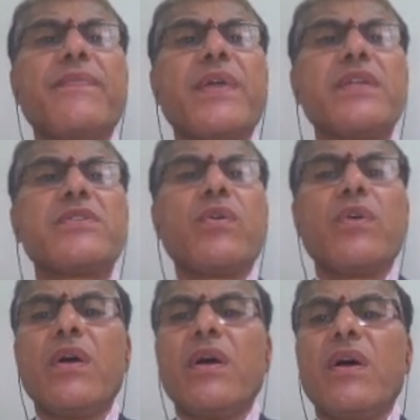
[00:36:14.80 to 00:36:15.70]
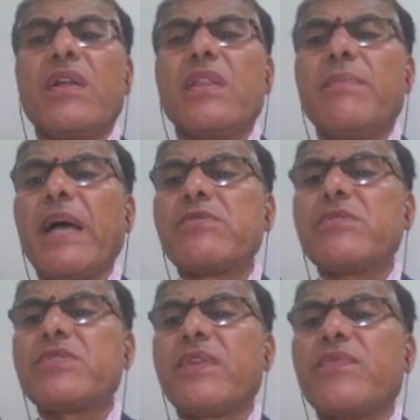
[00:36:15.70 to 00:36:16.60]
That is how the
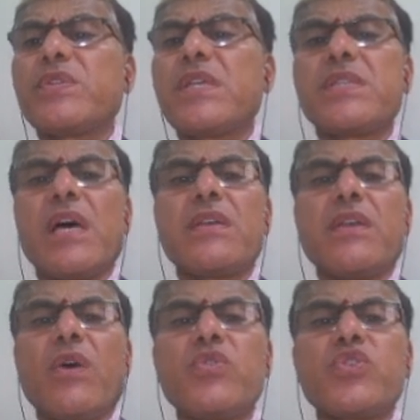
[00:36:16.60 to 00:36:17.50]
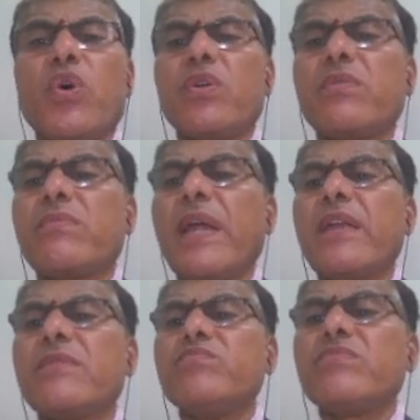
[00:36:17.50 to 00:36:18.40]
maximum shear forces are now shown,
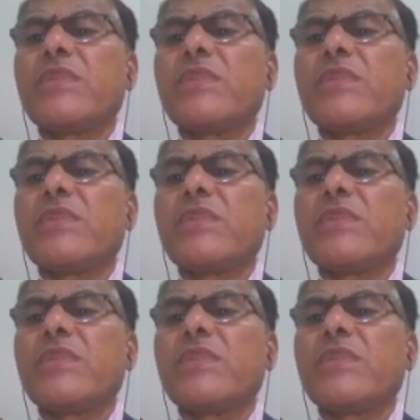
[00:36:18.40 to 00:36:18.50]
right?